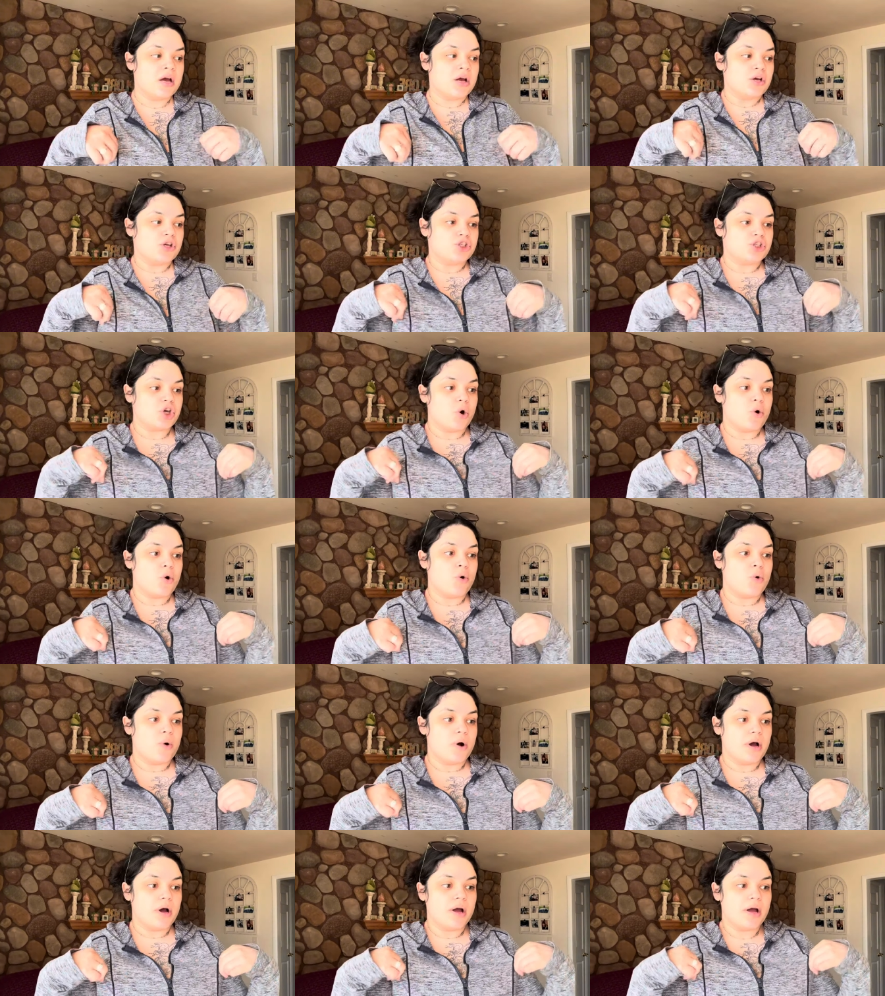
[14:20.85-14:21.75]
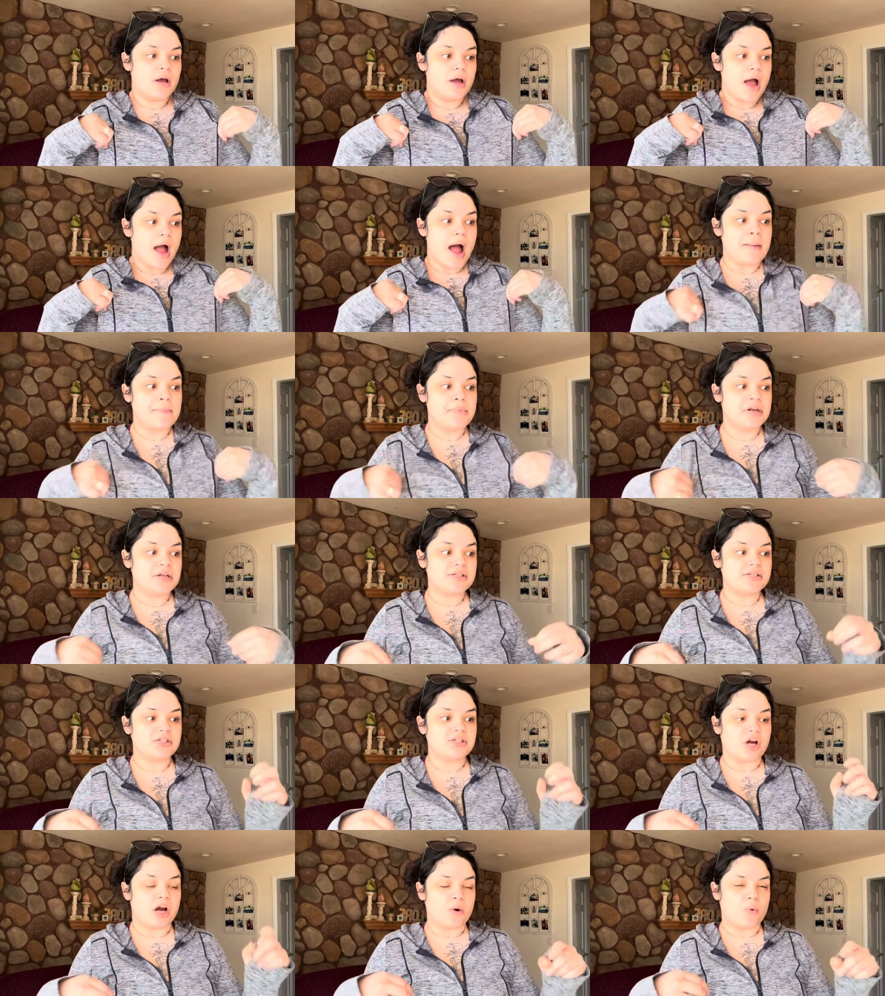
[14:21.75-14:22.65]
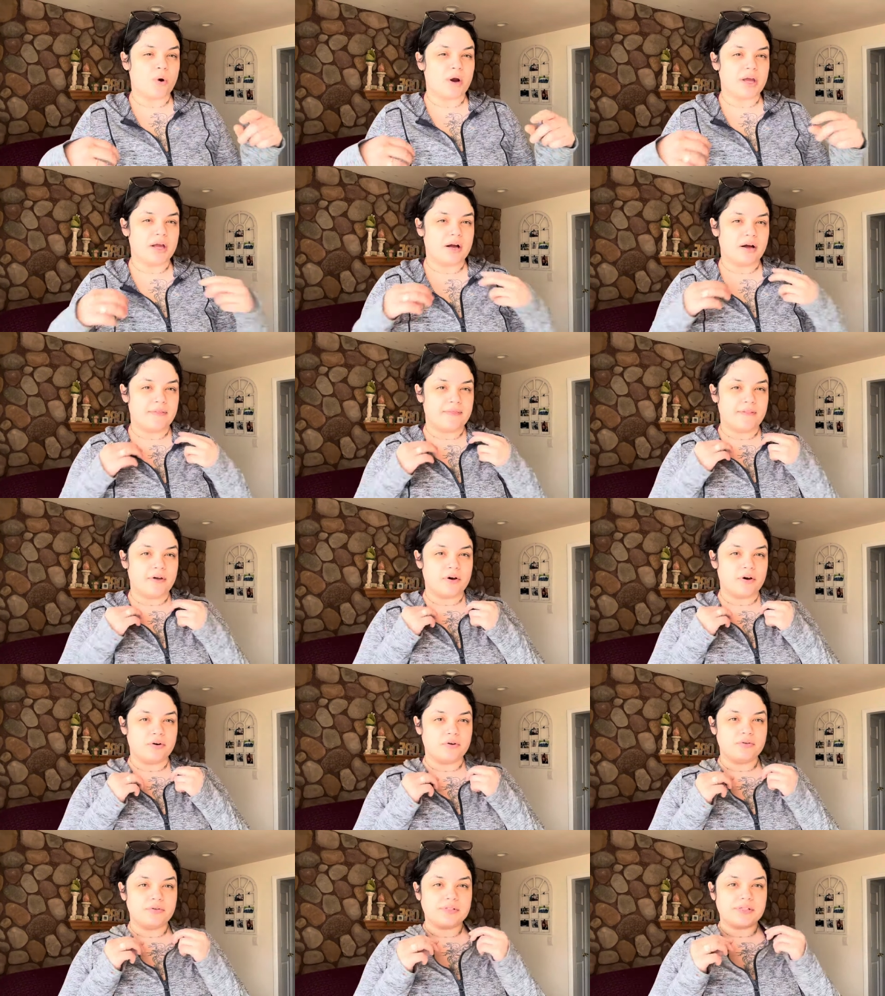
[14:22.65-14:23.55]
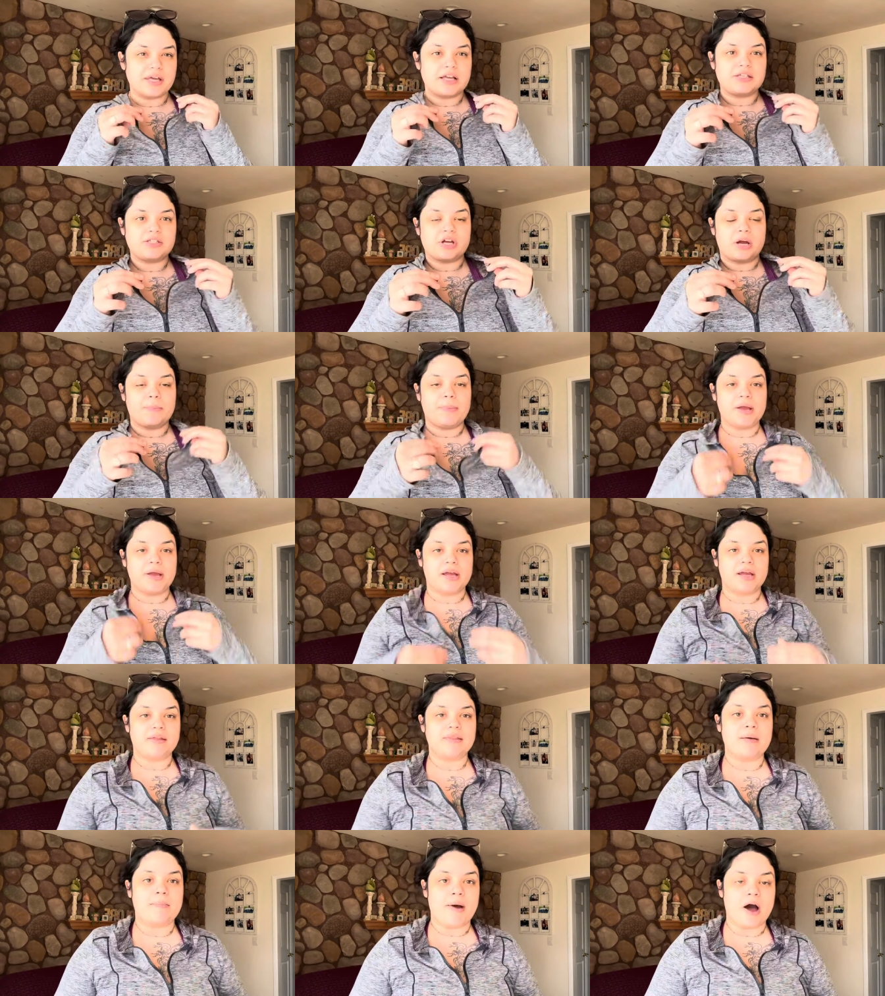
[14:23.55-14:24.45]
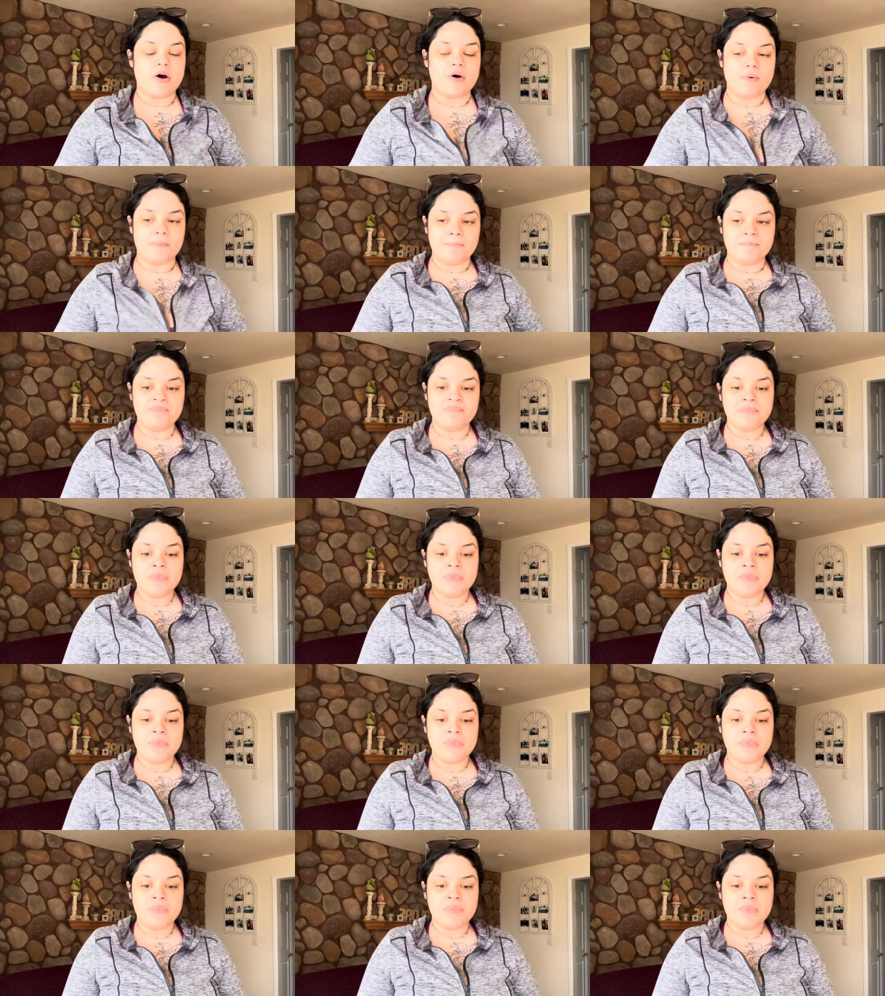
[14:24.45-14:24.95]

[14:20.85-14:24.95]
So I'm going to start working on those, like start picking them out.